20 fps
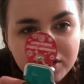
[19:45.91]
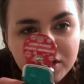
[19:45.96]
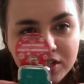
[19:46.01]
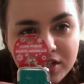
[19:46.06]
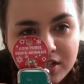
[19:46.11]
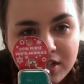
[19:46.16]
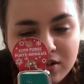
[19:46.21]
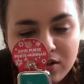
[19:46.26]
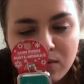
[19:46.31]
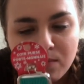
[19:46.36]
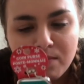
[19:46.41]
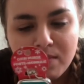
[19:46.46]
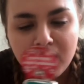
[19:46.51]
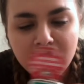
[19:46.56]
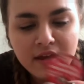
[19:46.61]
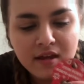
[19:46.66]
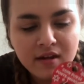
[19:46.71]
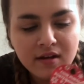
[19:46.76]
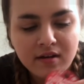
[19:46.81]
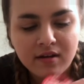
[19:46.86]
It's just a little
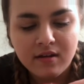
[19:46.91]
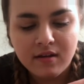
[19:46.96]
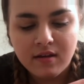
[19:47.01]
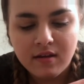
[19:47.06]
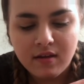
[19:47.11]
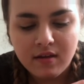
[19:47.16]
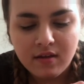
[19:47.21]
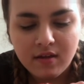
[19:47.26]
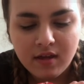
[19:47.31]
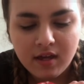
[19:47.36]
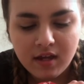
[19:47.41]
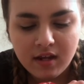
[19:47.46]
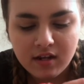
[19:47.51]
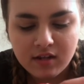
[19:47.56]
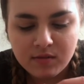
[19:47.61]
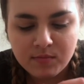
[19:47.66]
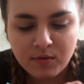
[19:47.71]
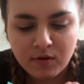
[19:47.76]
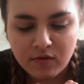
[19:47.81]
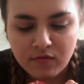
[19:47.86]
mitten and
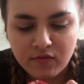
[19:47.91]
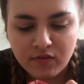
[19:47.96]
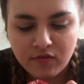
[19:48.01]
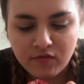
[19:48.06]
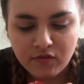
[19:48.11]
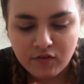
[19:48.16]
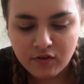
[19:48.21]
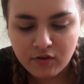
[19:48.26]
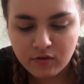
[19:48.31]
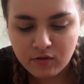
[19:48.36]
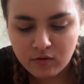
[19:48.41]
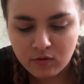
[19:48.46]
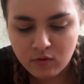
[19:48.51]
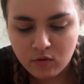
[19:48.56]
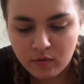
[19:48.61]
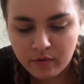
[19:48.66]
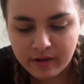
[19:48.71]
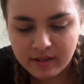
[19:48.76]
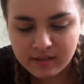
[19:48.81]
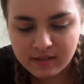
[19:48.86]
it's perfect for your little
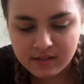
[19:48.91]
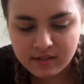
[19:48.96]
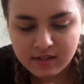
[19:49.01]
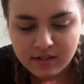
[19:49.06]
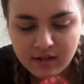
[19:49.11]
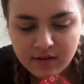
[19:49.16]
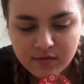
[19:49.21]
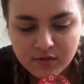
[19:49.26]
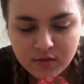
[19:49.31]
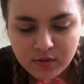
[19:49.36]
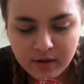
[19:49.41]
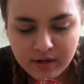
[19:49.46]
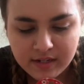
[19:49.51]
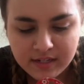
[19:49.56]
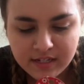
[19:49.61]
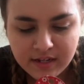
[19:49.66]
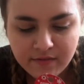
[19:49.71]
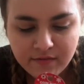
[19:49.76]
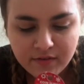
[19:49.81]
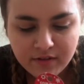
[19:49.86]
coins and stuff. So I
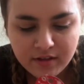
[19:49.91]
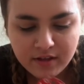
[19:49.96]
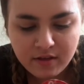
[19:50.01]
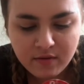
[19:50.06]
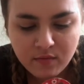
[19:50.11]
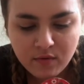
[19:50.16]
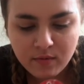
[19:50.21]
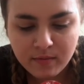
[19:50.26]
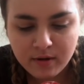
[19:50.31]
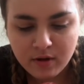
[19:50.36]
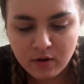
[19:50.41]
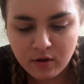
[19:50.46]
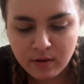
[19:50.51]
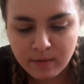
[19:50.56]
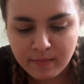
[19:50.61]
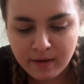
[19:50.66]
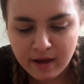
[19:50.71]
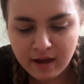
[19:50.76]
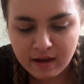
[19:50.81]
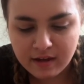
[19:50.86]
definitely will be
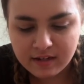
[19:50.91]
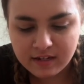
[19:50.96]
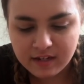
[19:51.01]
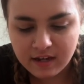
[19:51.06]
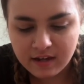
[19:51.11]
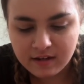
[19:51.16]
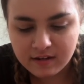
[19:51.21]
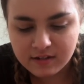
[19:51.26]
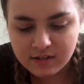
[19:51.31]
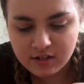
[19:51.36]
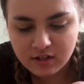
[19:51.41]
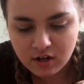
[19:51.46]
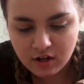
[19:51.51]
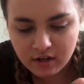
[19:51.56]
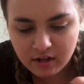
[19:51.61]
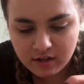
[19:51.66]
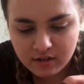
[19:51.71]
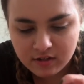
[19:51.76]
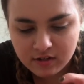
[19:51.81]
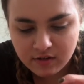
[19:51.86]
going back to get
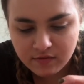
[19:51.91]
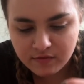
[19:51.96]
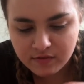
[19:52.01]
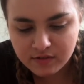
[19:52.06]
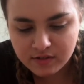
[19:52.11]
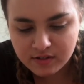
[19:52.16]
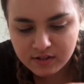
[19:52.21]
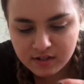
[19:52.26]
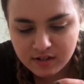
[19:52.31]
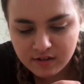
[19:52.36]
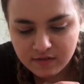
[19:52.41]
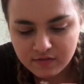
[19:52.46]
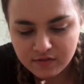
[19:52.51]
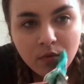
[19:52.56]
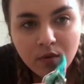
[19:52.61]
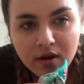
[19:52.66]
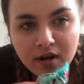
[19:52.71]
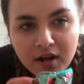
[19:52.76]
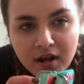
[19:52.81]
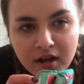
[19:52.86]
stocking stuffers and stuff.
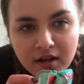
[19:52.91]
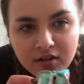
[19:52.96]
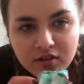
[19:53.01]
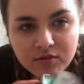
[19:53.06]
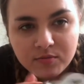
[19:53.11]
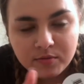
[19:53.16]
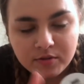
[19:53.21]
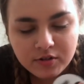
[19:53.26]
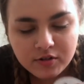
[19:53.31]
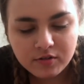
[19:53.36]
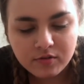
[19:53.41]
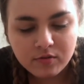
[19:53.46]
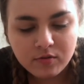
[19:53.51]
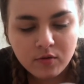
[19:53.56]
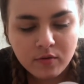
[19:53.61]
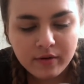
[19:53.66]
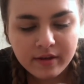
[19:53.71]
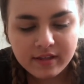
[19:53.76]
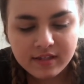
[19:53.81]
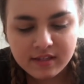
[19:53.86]
Why not? You just put your
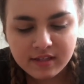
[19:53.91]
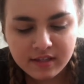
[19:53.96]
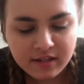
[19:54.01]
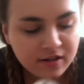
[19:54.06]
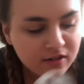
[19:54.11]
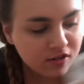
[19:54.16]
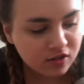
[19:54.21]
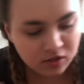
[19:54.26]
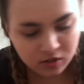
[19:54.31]
little coins in there.